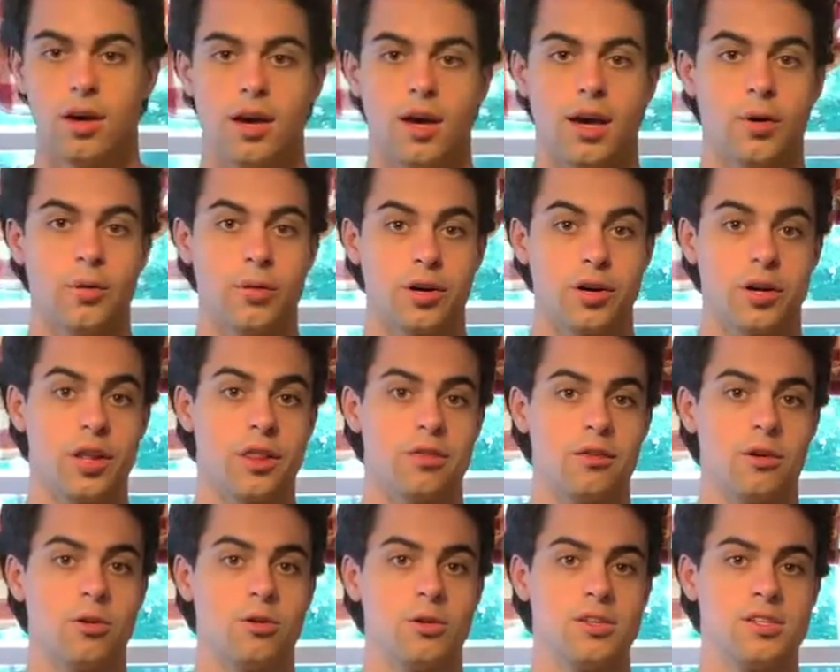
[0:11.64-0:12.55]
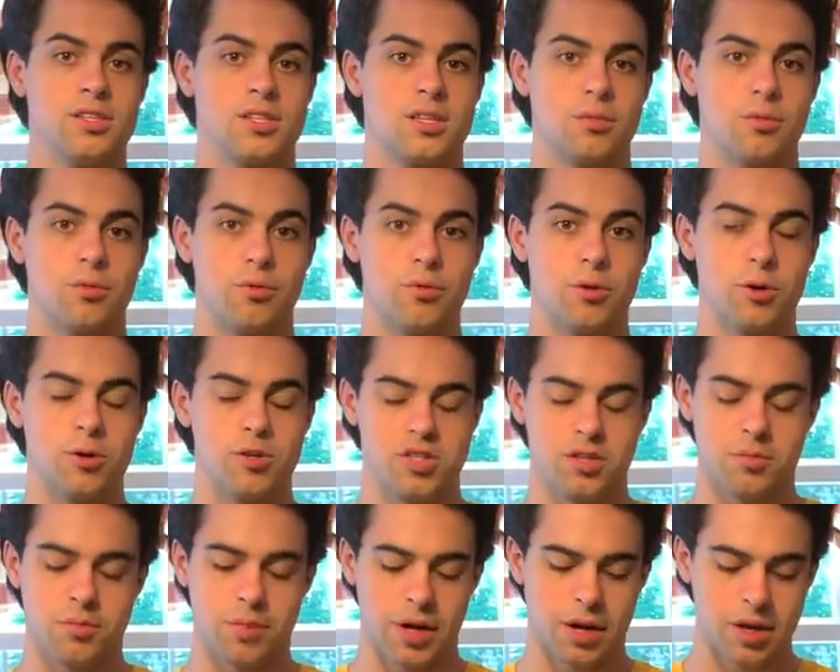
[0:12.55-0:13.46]
And we're going to throw in some
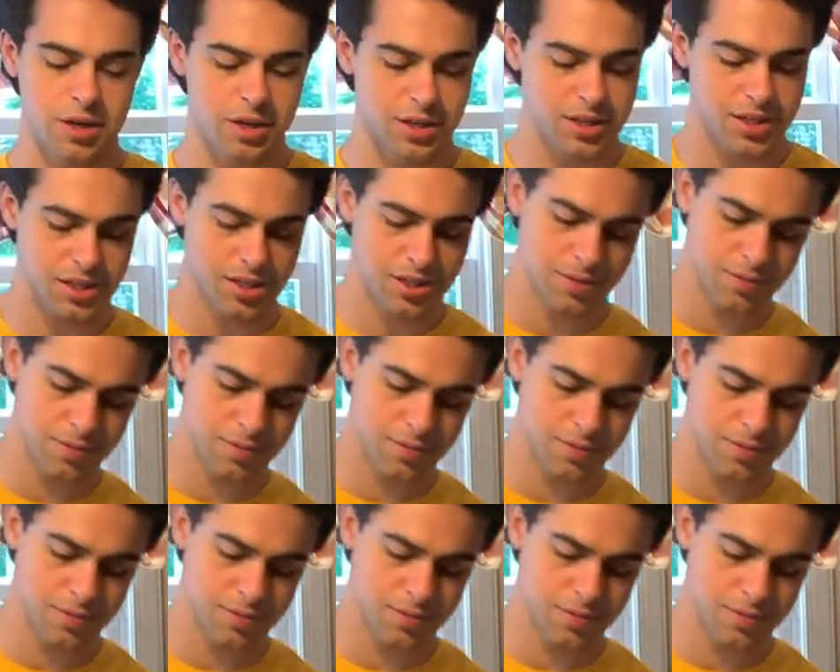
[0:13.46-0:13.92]
frozen berries.